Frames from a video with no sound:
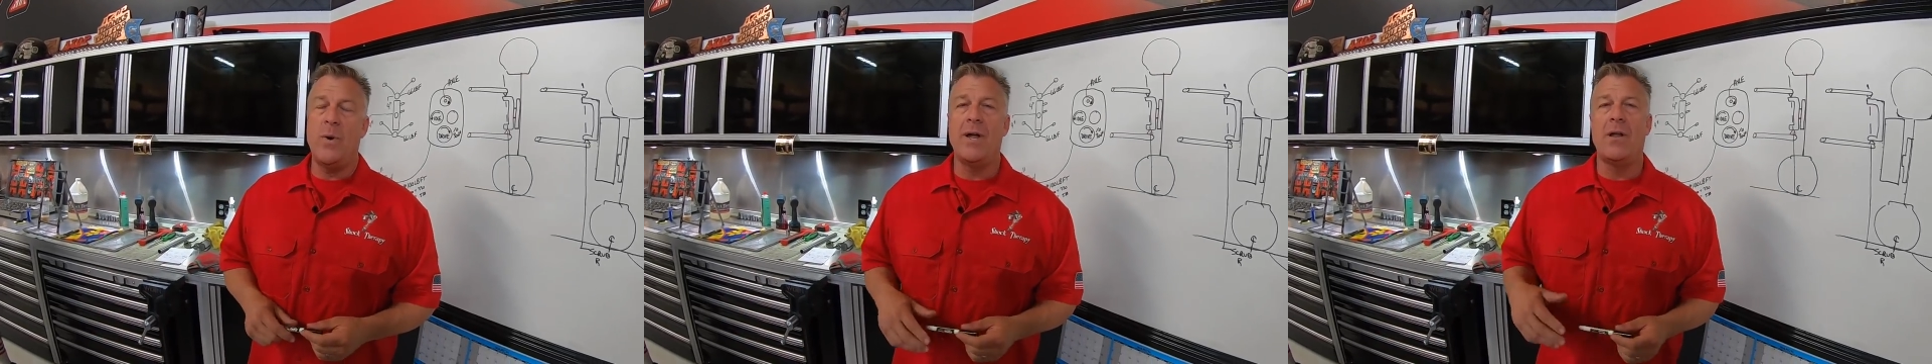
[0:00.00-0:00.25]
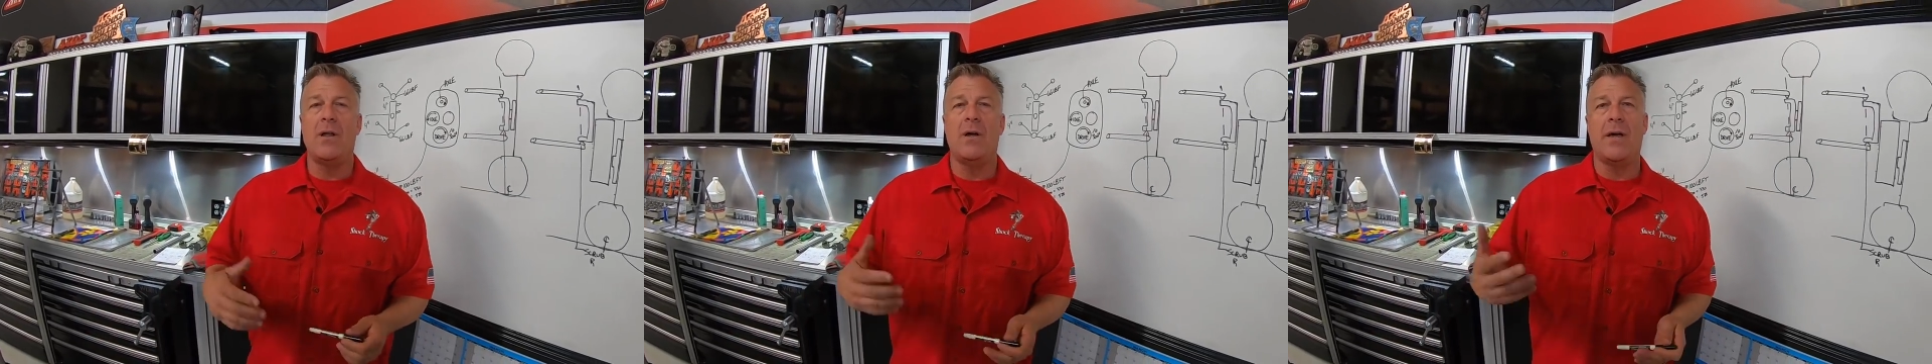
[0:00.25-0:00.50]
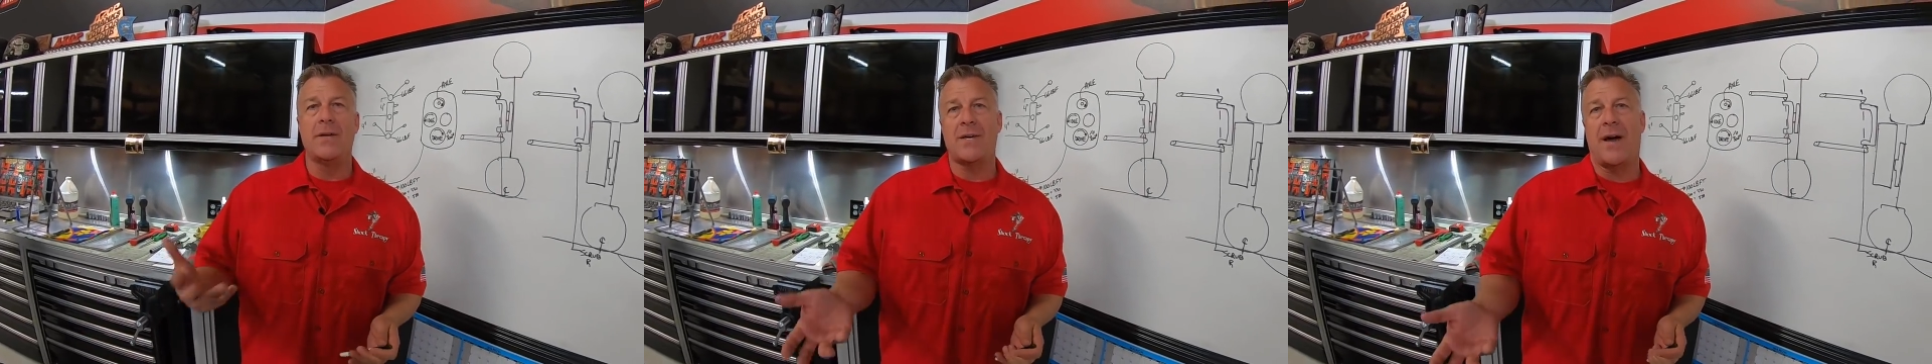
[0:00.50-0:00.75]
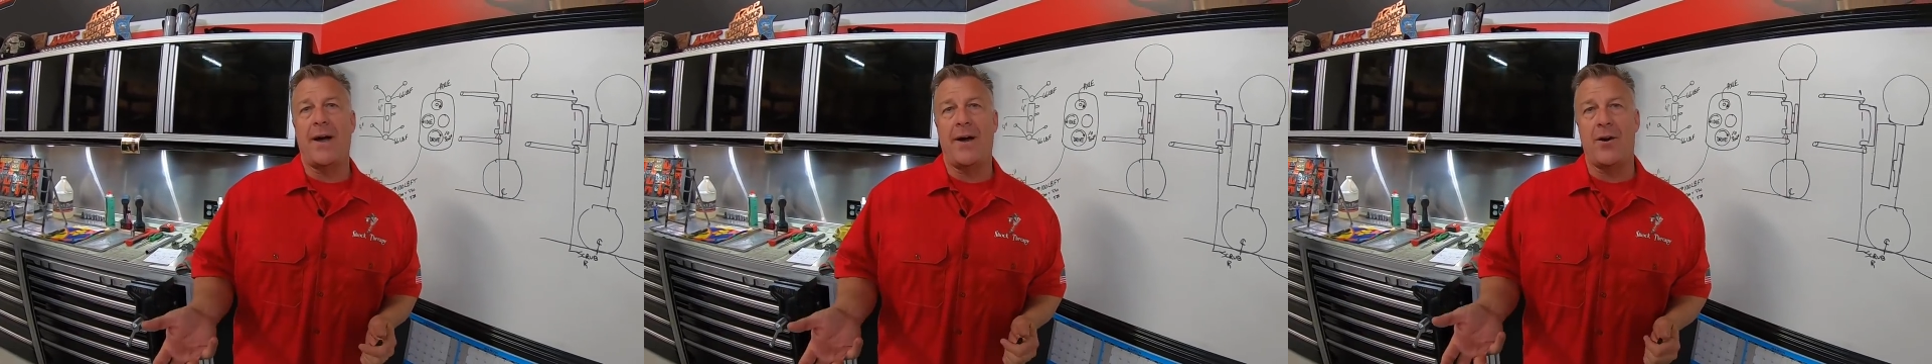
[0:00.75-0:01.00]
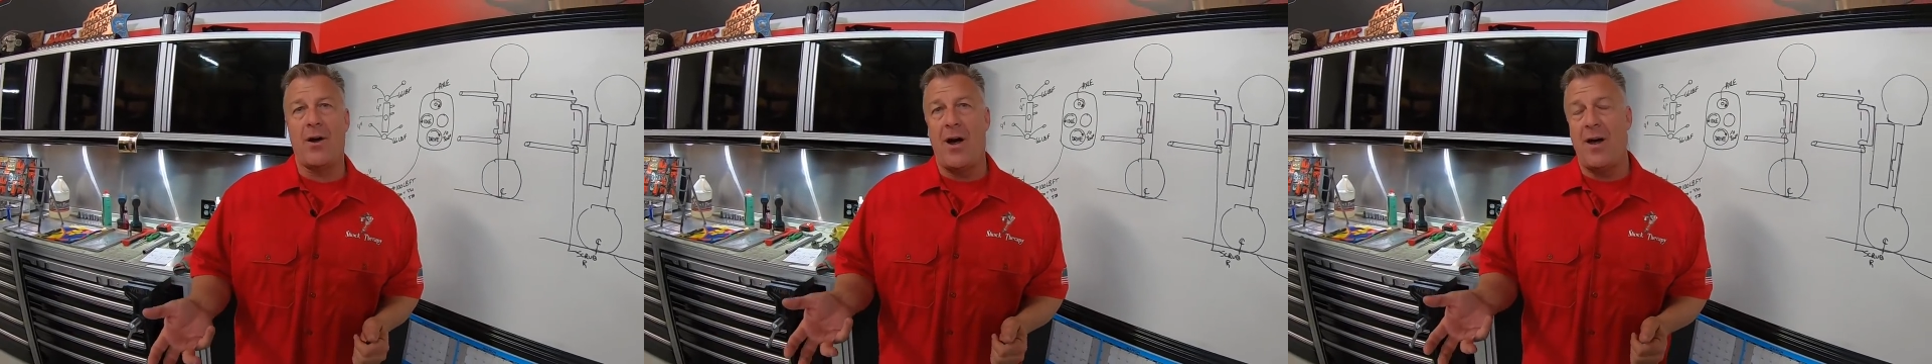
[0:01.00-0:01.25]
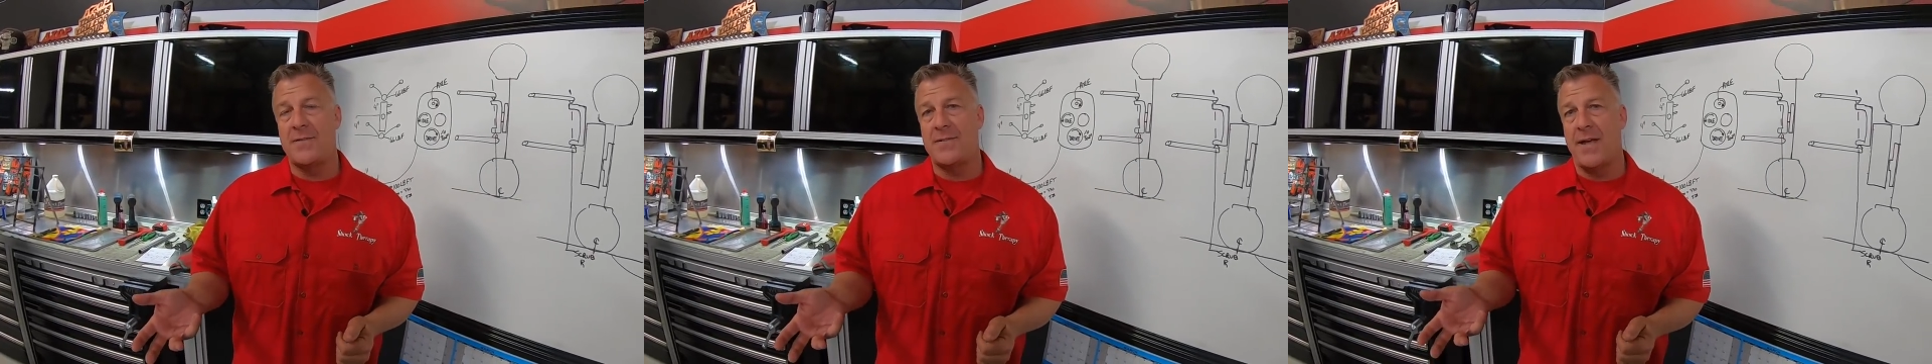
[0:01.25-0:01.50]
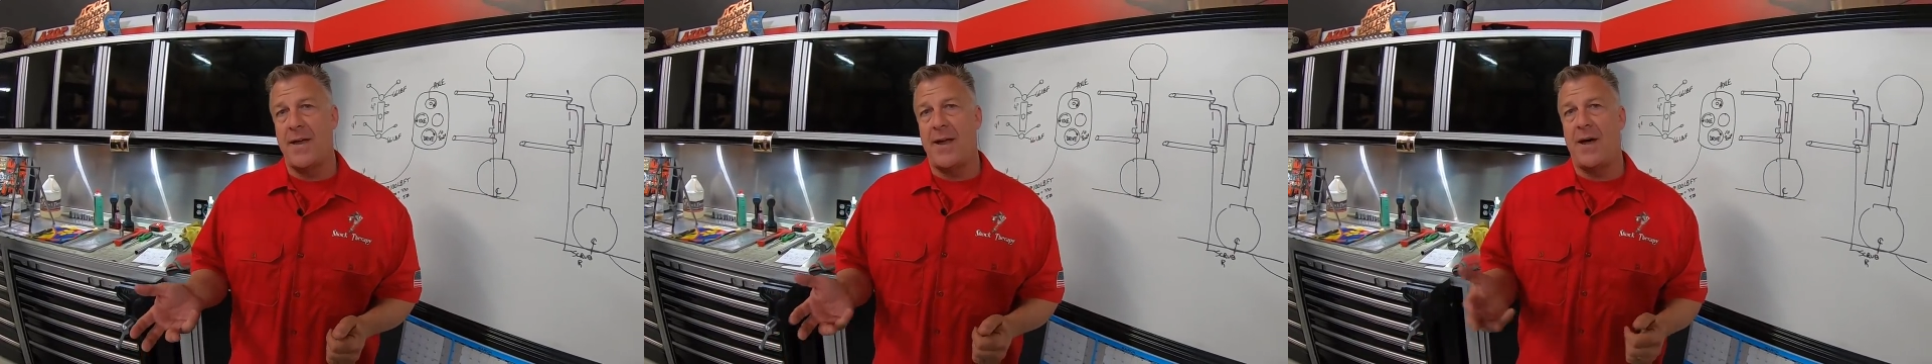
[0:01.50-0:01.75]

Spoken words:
wheel and tire offset,